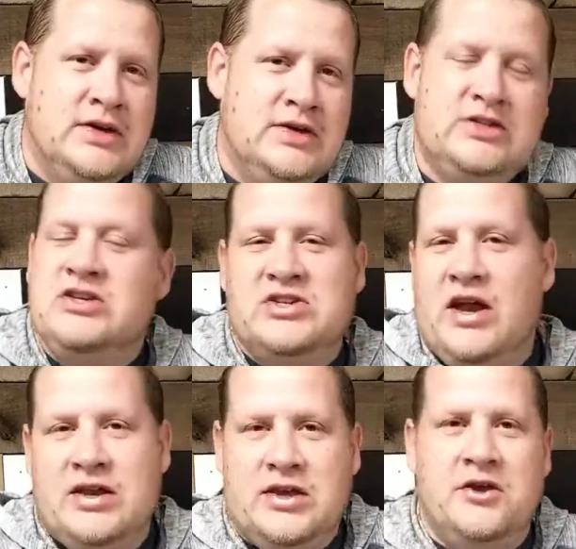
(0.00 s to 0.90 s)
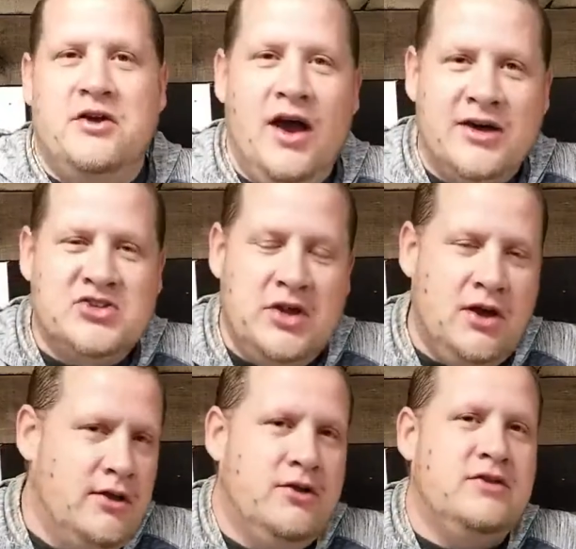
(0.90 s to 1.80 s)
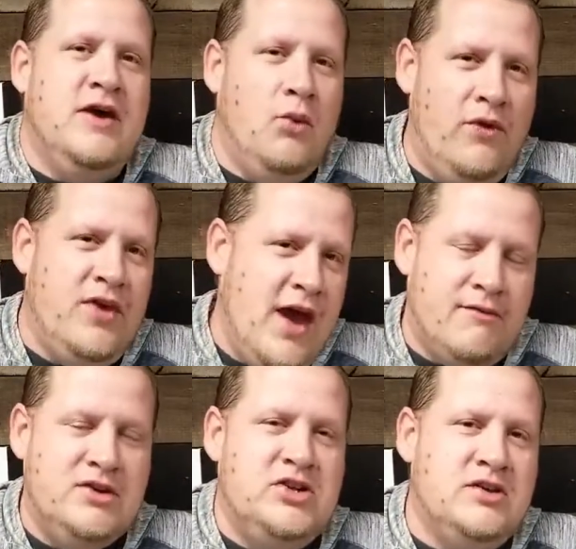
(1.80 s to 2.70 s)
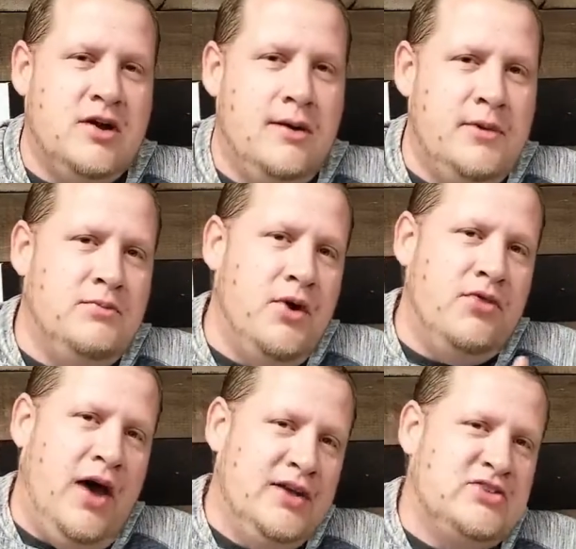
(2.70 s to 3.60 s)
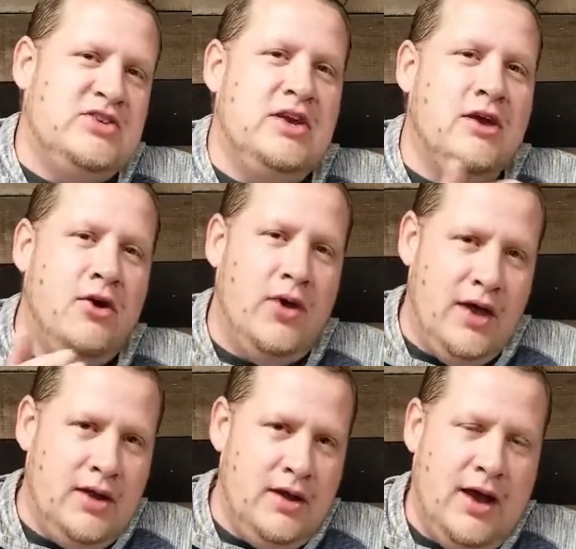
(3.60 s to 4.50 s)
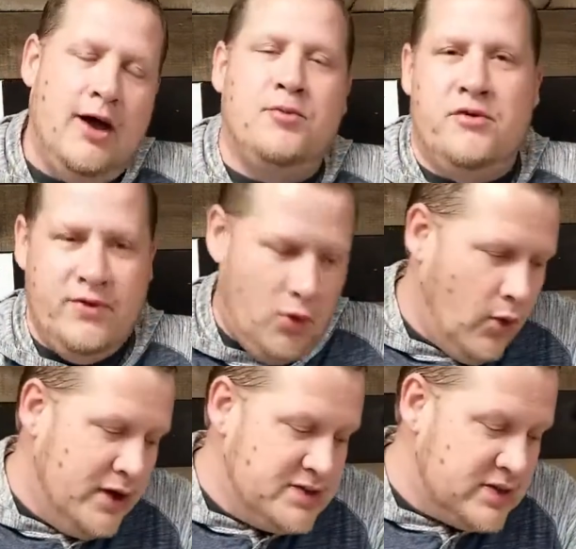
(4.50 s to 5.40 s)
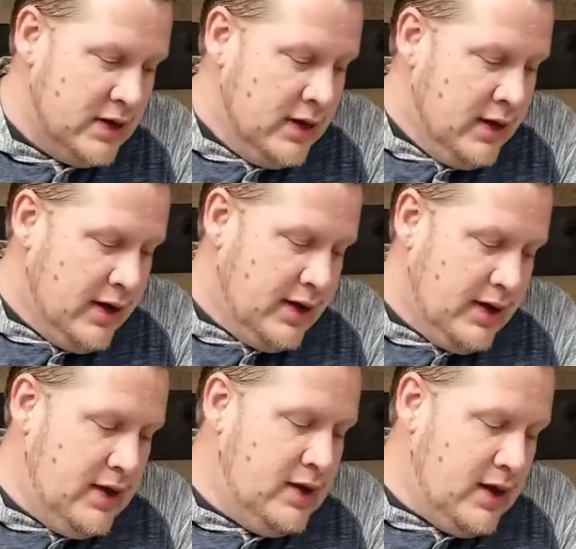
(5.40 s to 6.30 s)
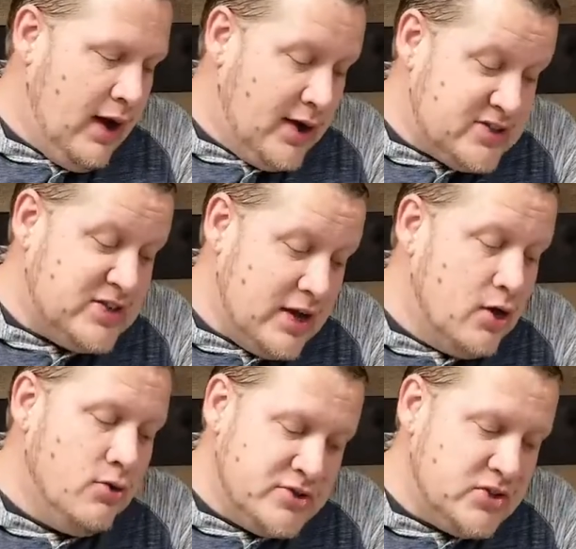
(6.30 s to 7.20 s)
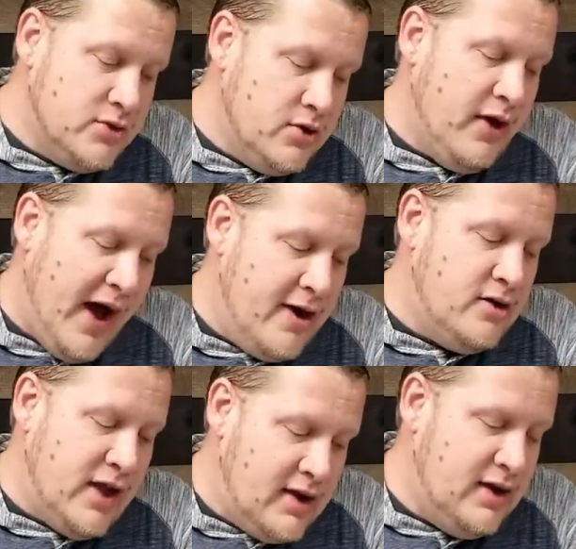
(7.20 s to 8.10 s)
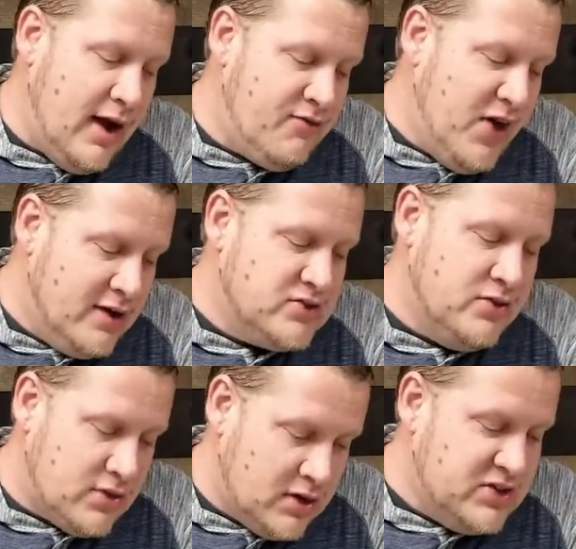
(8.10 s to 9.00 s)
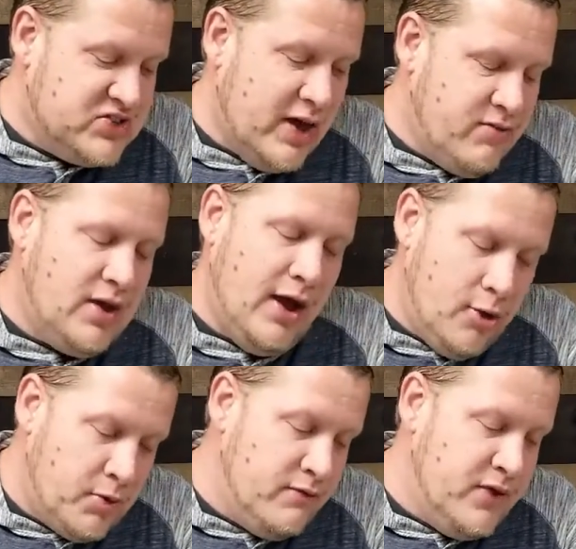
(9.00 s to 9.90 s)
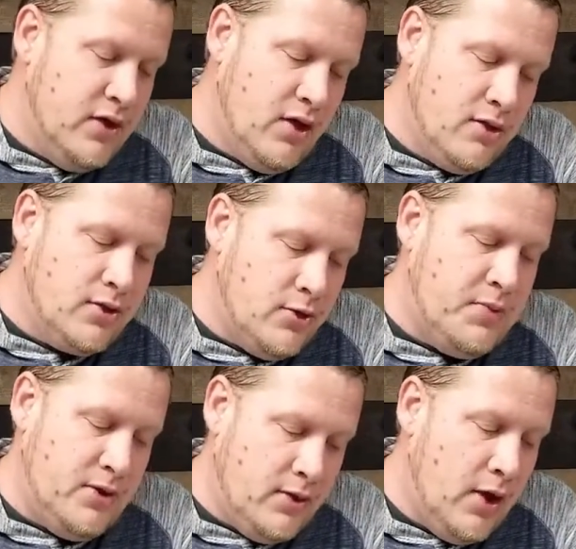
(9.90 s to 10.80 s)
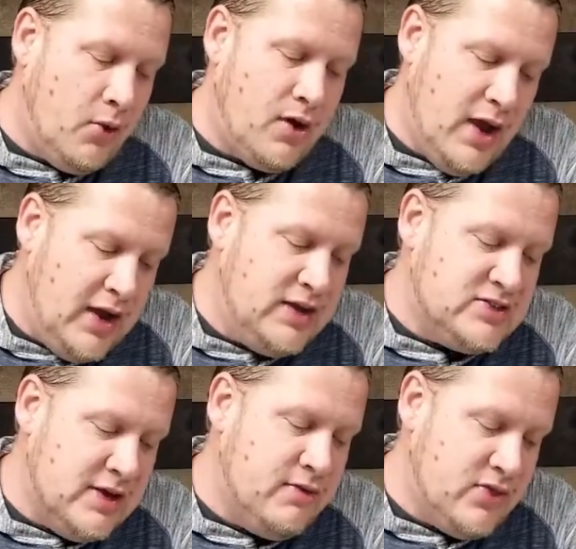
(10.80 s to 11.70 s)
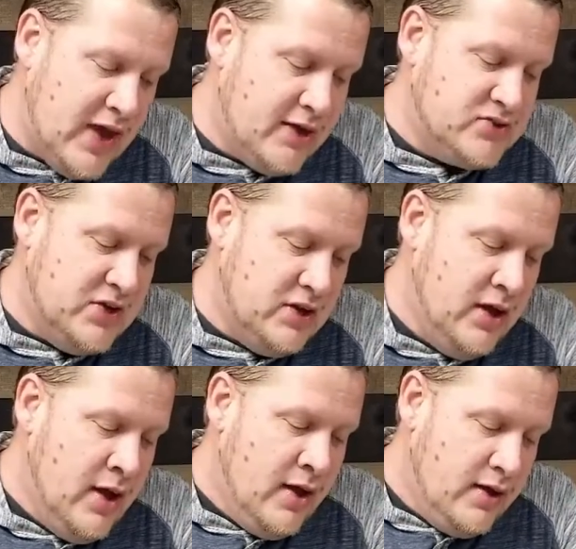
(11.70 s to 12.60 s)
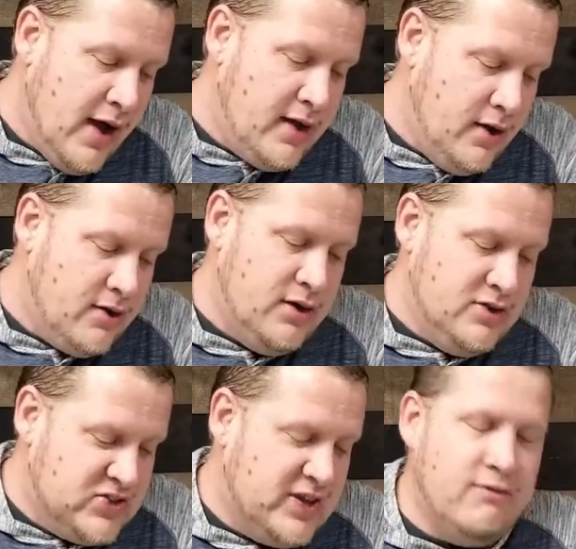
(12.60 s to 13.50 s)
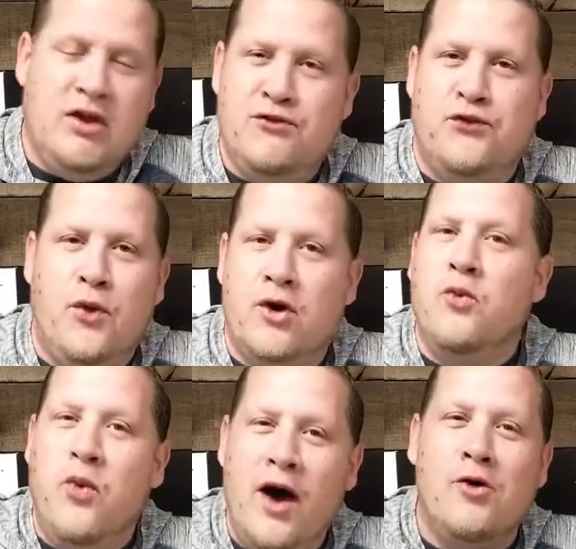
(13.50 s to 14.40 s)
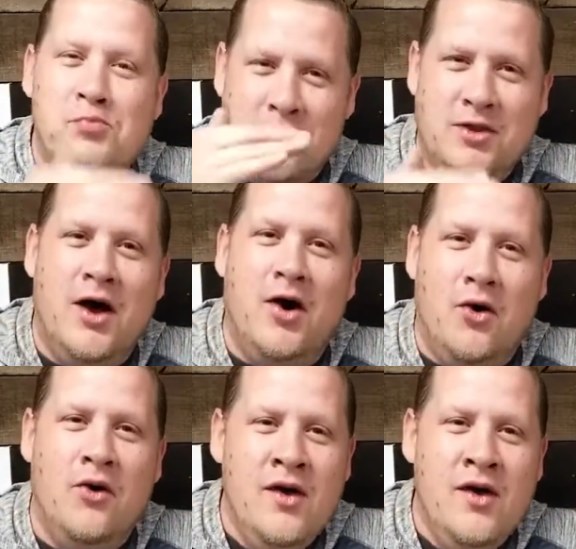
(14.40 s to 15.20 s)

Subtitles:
Just out of curiosity, I looked at what the average income in both Otsego and in Albertville was. In Otsego was a little higher, 99,037. Albertville a little bit lower, 87,974. Well below